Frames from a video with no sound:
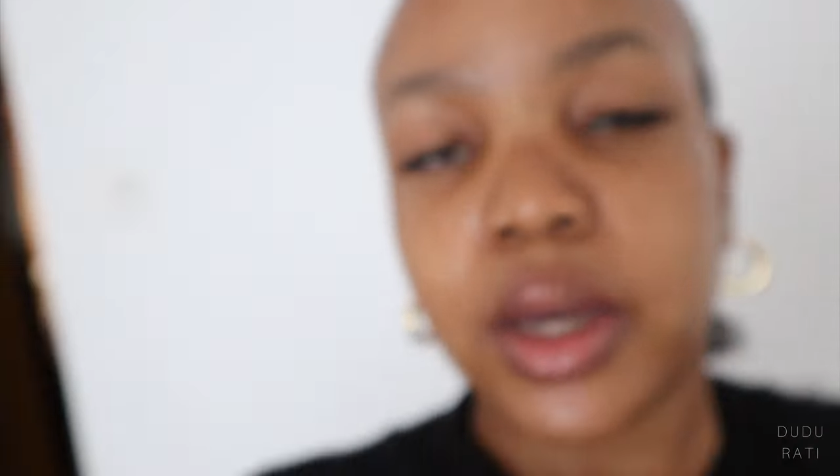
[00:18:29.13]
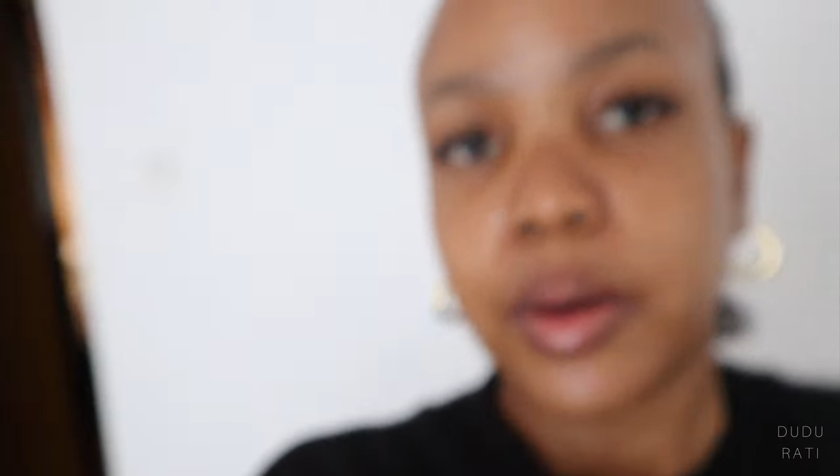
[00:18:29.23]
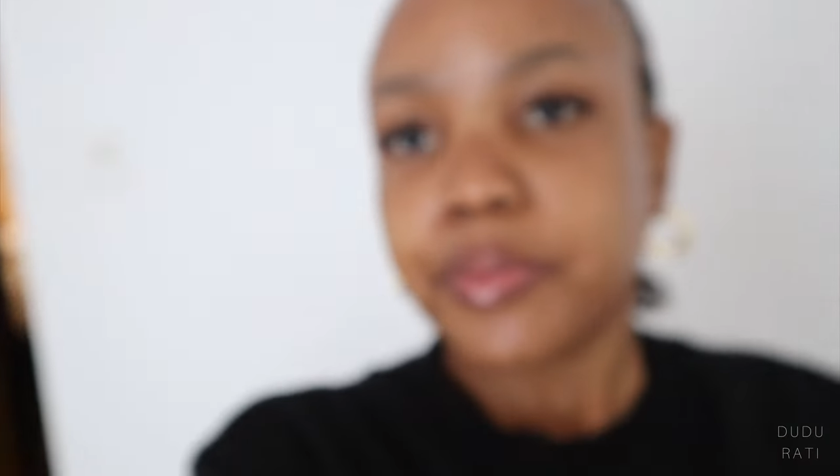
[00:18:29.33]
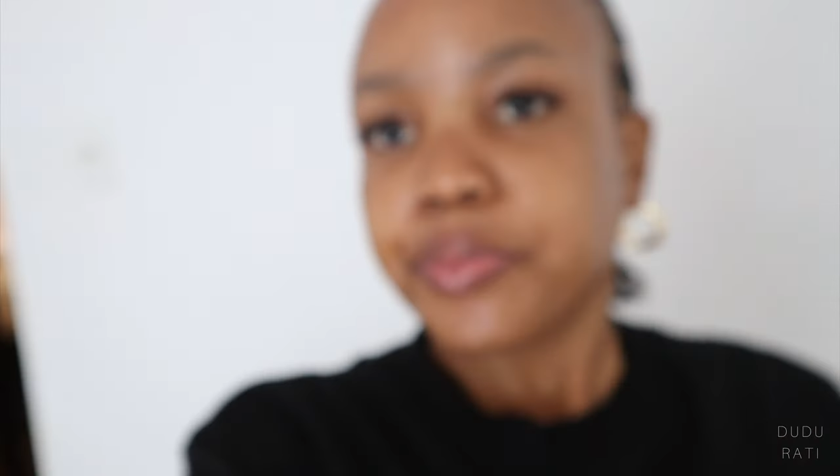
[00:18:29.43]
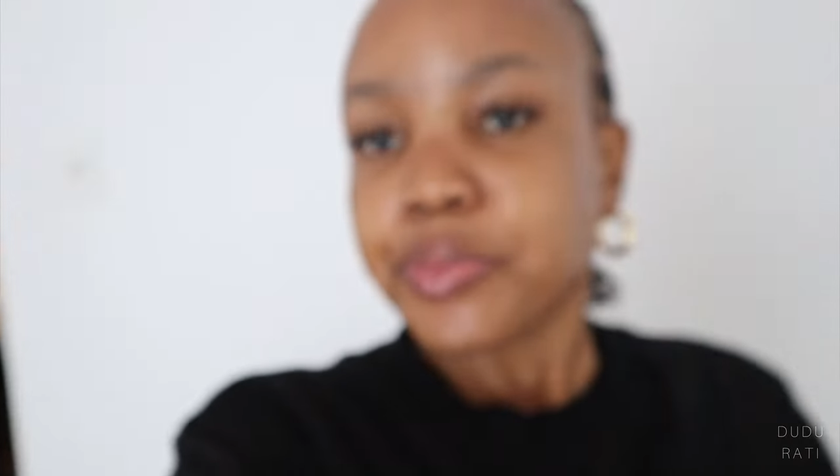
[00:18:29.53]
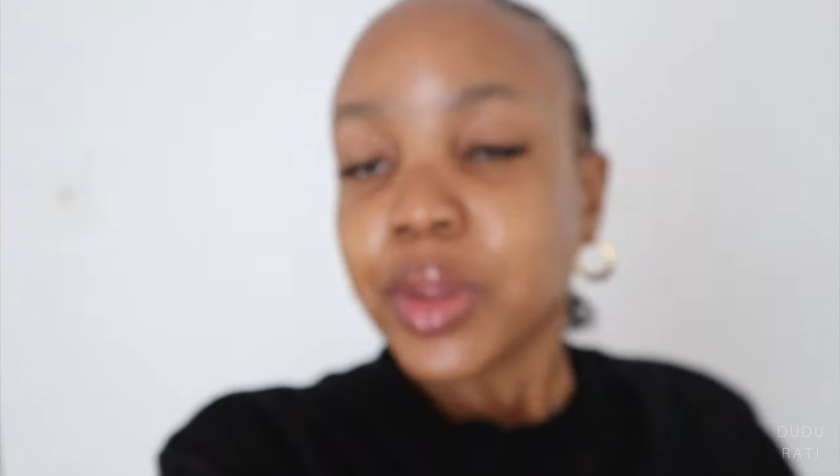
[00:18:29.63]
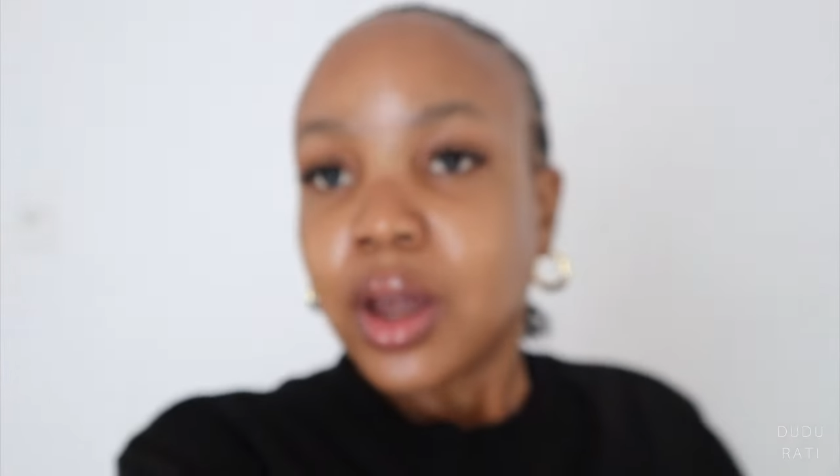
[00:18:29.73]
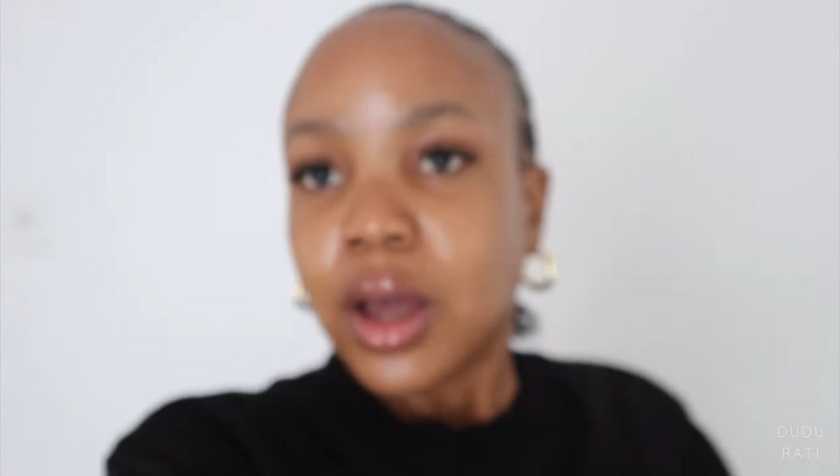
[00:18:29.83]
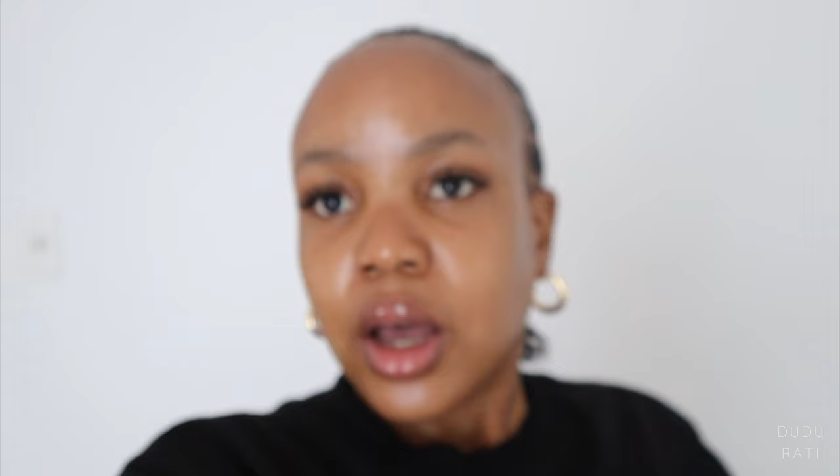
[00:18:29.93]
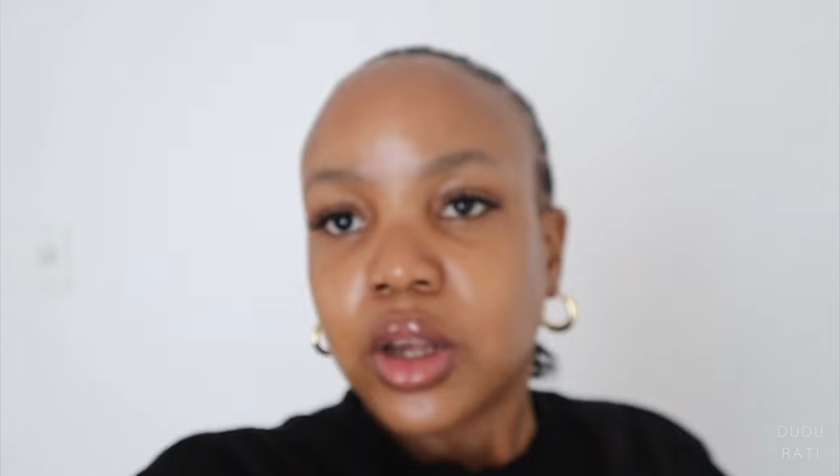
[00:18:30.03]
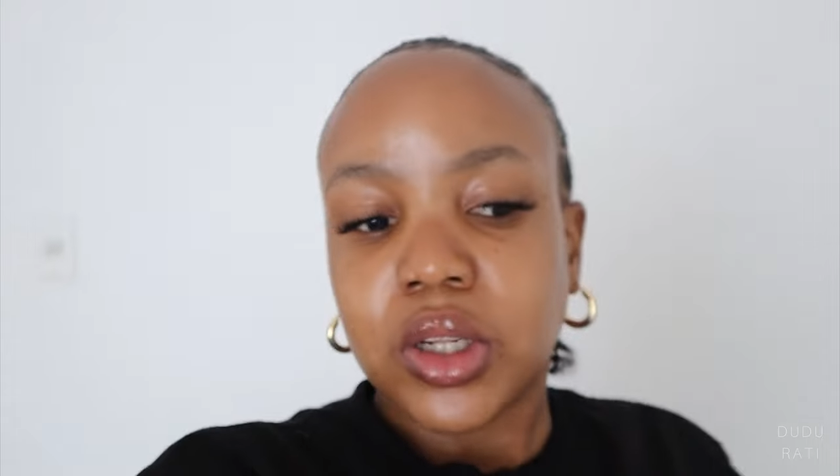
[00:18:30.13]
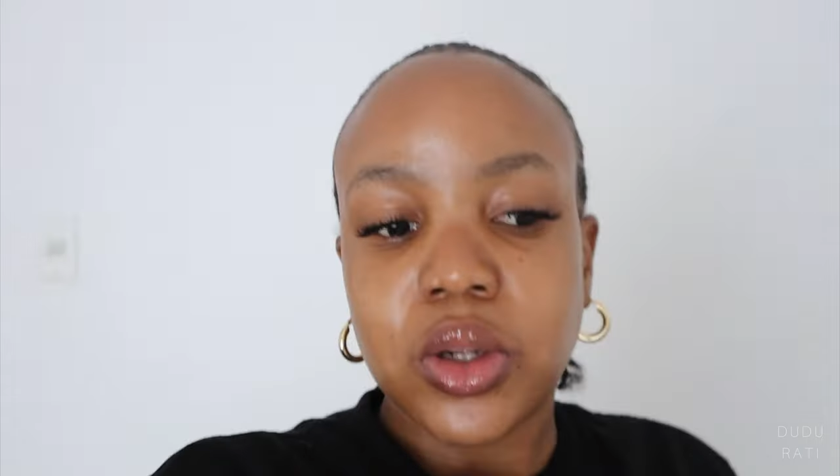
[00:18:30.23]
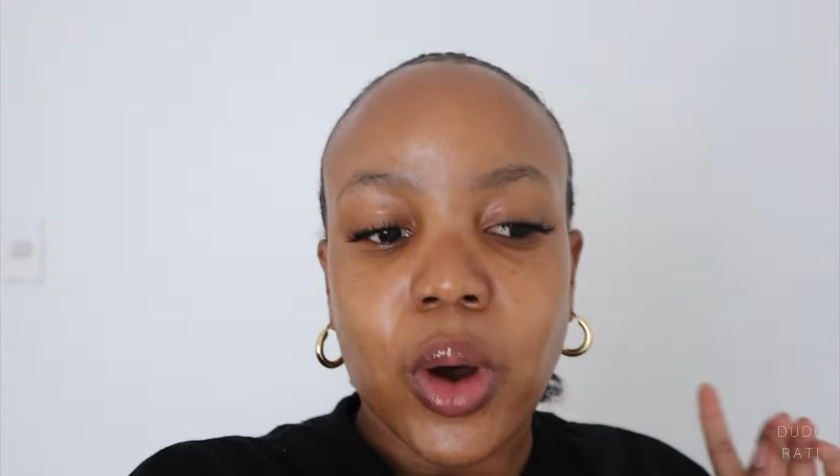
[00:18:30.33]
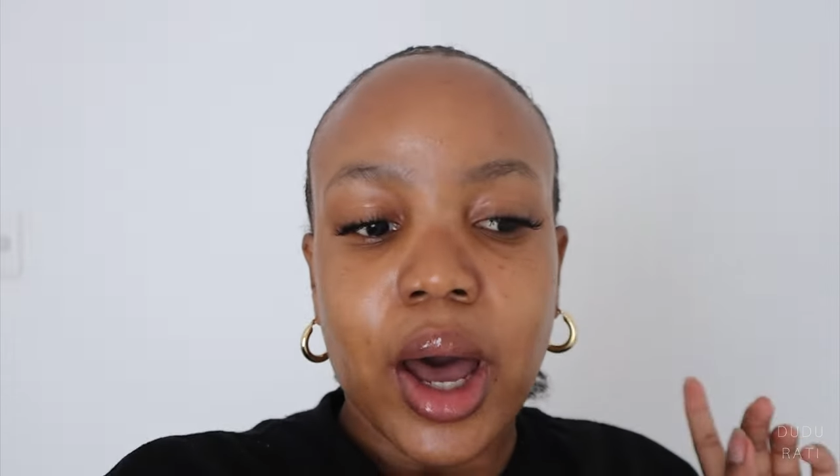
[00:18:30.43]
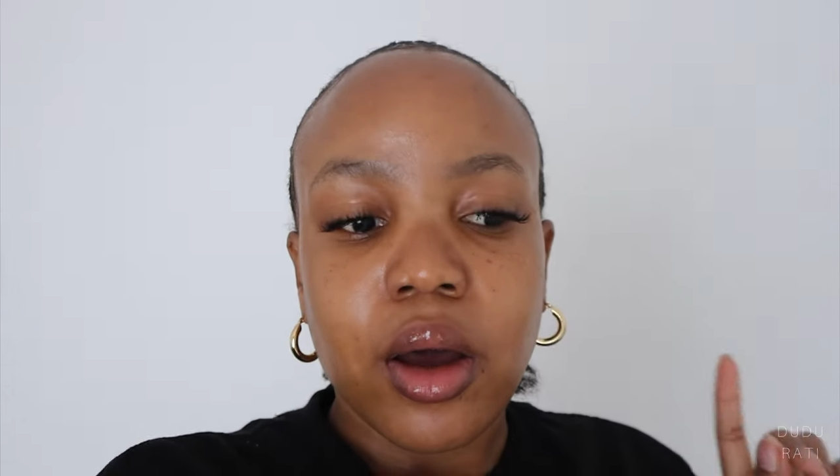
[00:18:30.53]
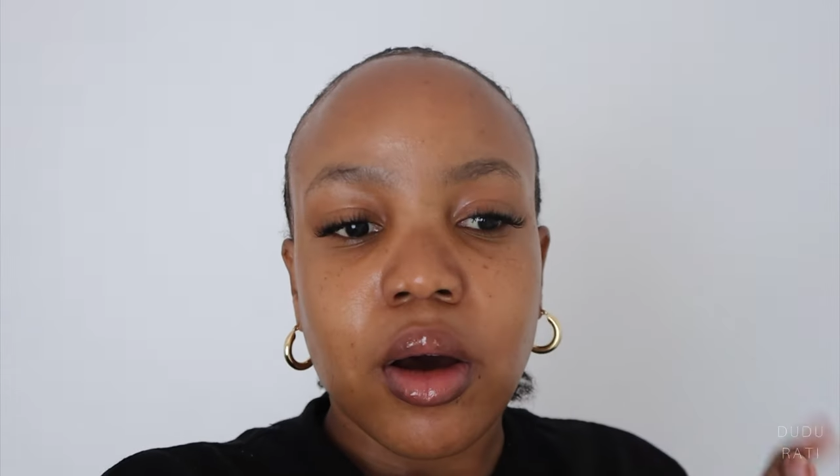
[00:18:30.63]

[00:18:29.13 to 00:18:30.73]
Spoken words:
yeah, so I